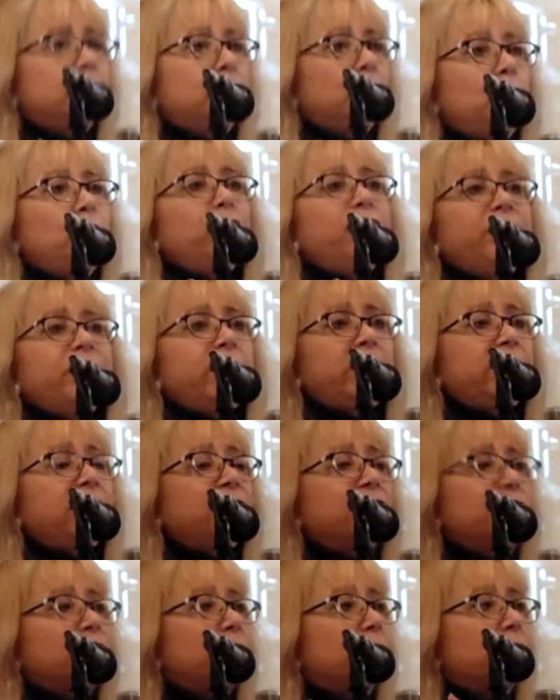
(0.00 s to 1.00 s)

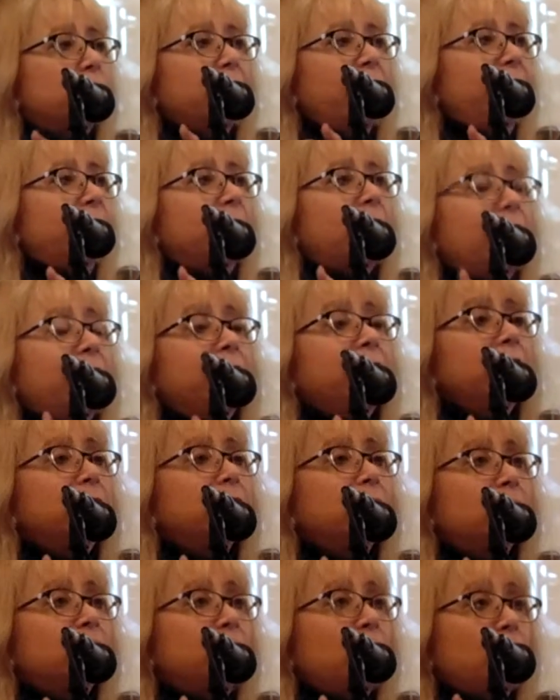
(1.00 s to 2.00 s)
movies or
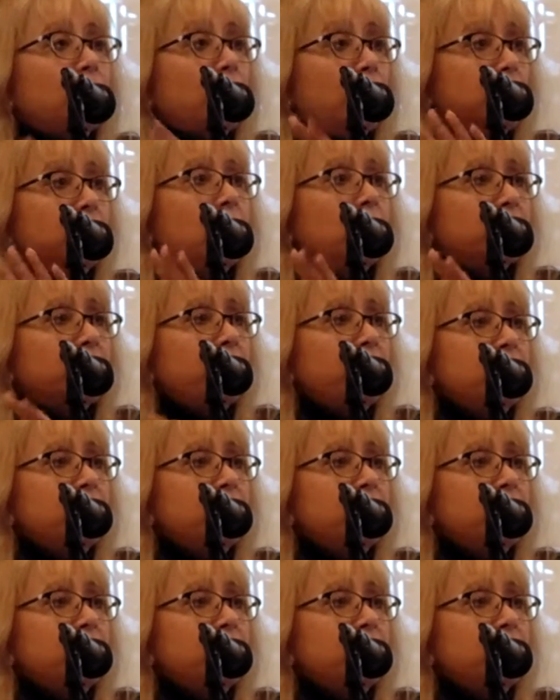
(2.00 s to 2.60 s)
anything along